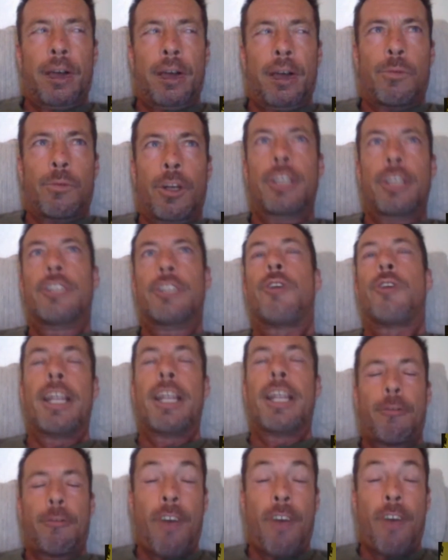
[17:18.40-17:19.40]
are you trying to
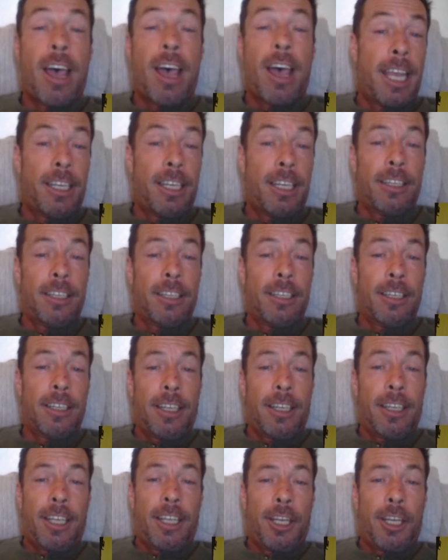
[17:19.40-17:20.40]
find?
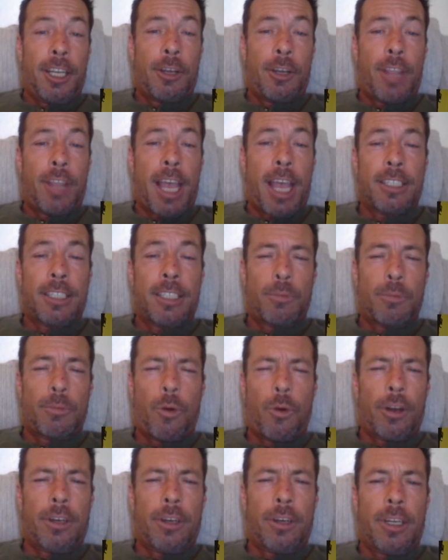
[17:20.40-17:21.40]
That's
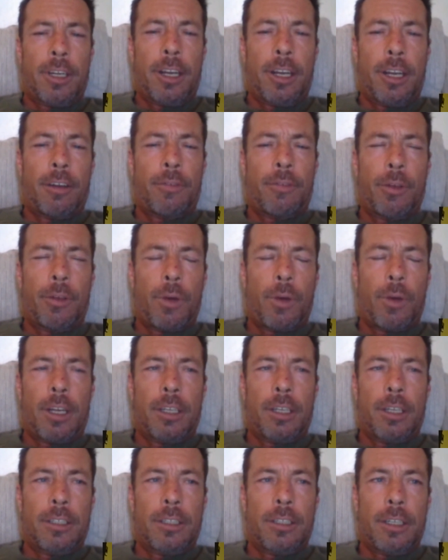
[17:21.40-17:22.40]
important. If you want
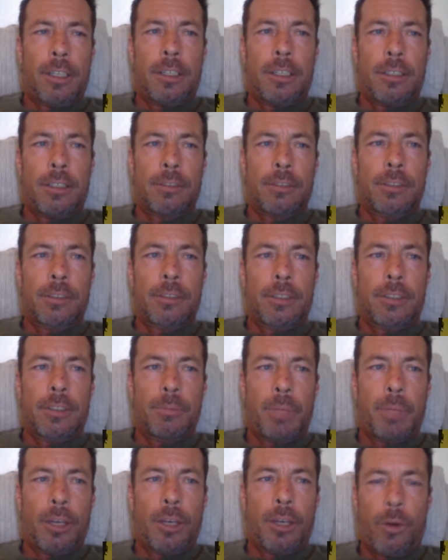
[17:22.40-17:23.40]
to,
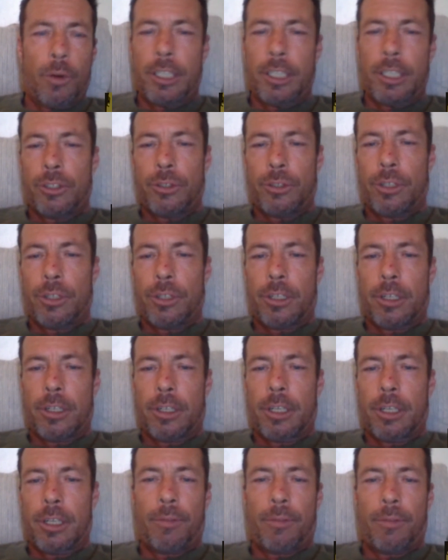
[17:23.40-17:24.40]
be a coin shooter,
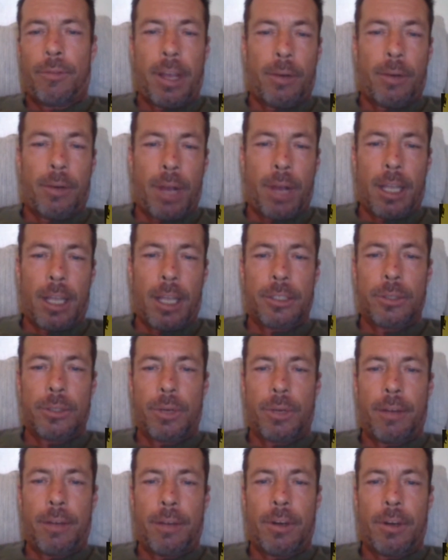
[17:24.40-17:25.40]
you want to find relics or
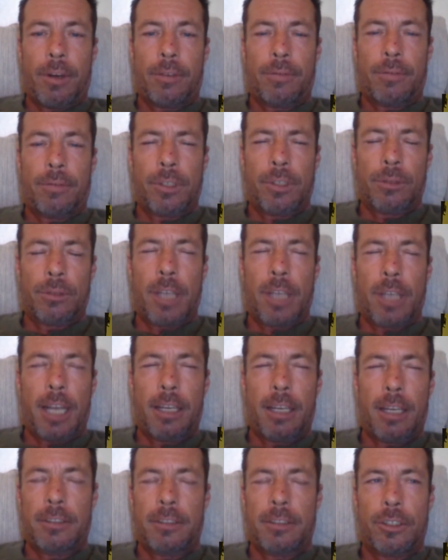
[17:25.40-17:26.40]
whatever. So kind
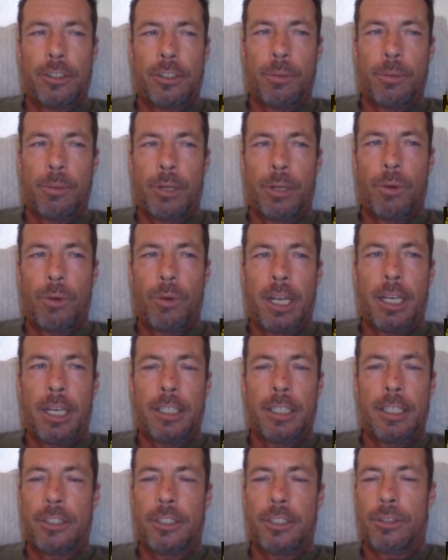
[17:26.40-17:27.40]
of determine what it
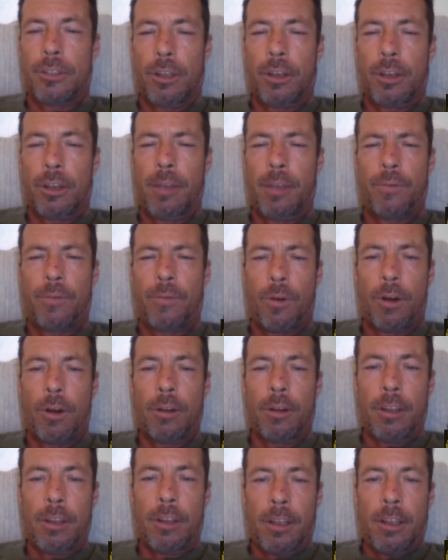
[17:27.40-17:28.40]
is you're looking
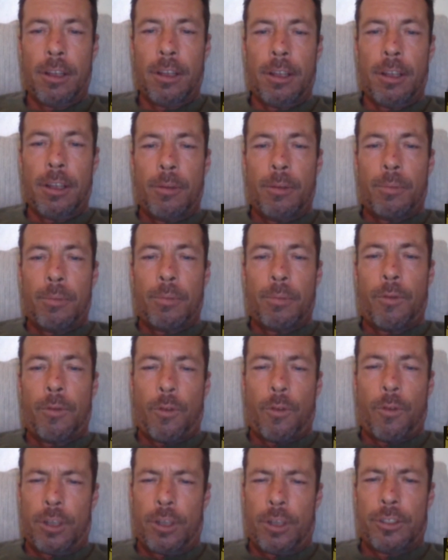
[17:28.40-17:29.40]
for
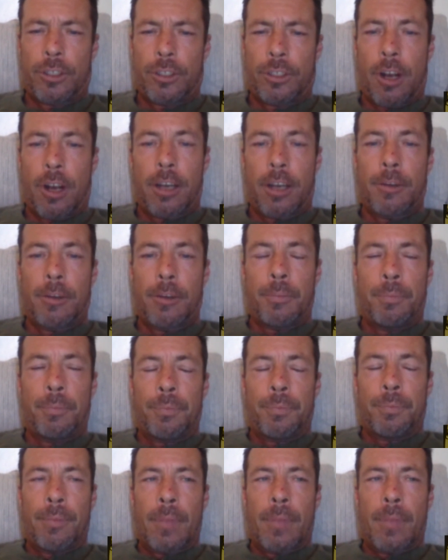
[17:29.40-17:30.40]
before you start,
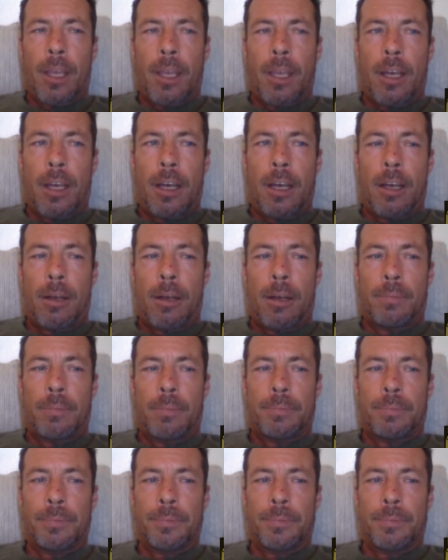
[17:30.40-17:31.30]
um,